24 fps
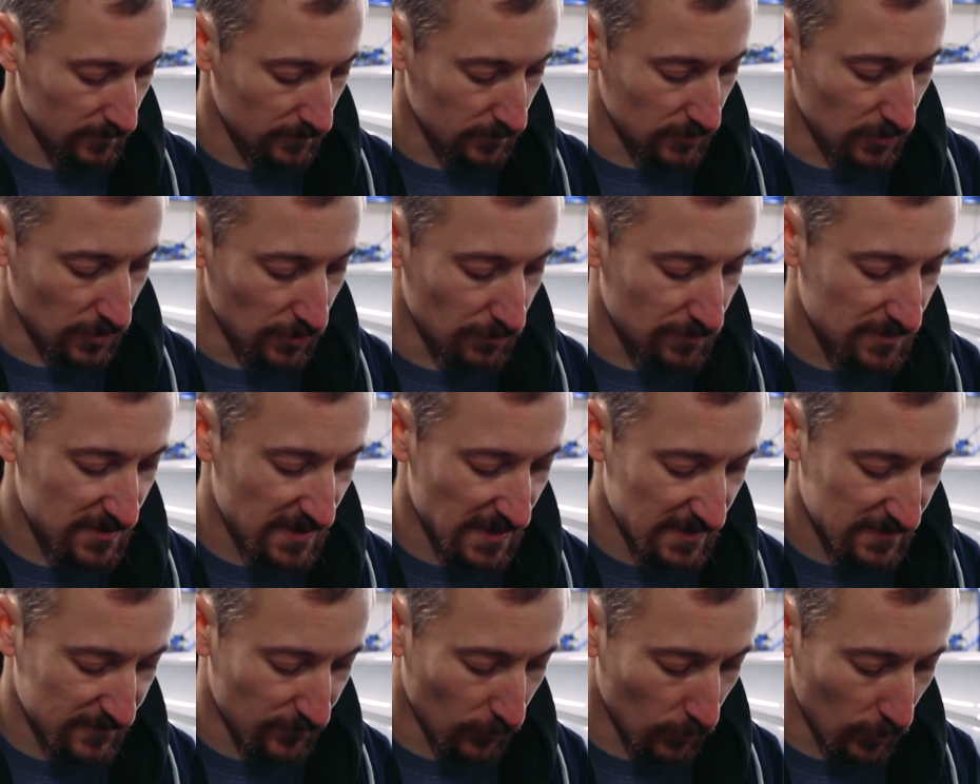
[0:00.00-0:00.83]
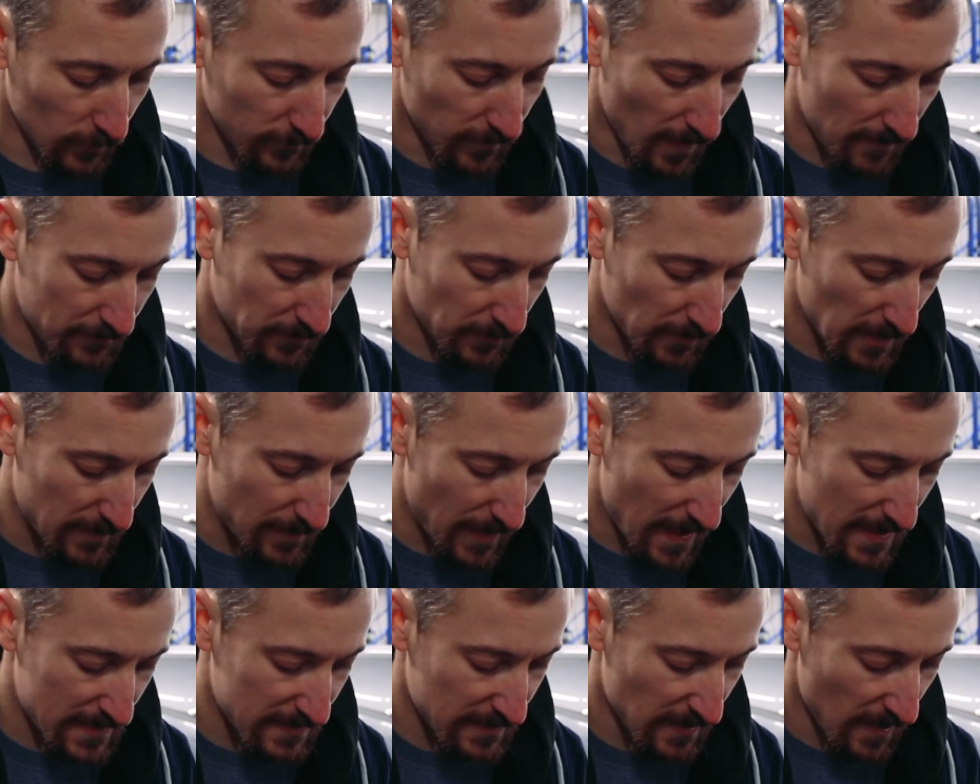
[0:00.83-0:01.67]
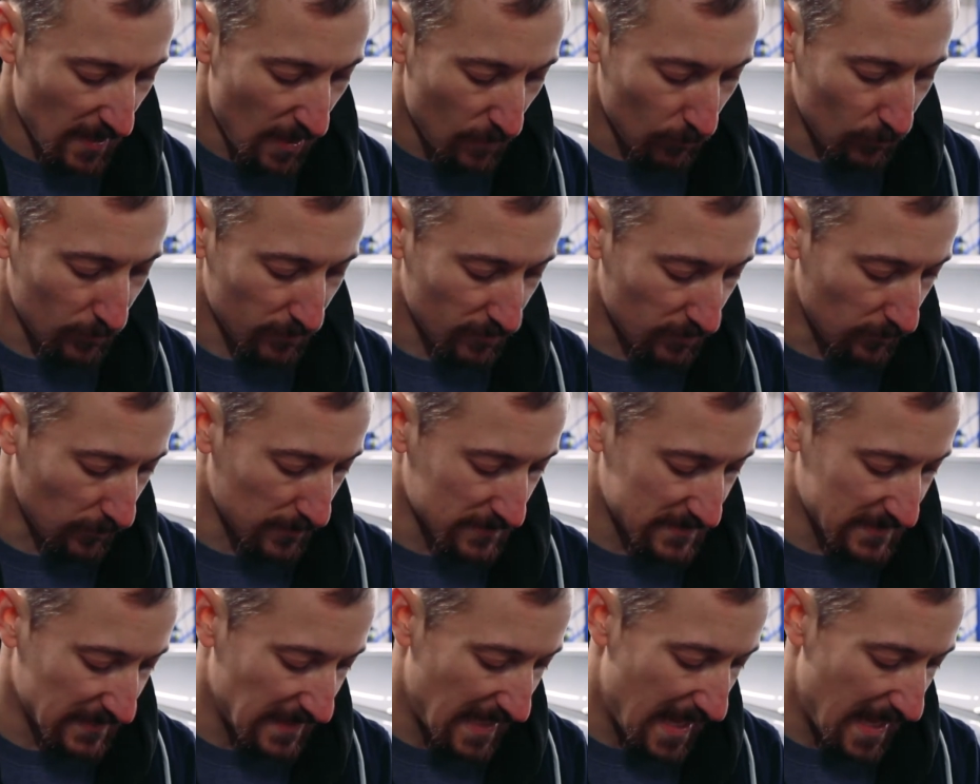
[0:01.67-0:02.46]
use this 45 degree bend, whether I want to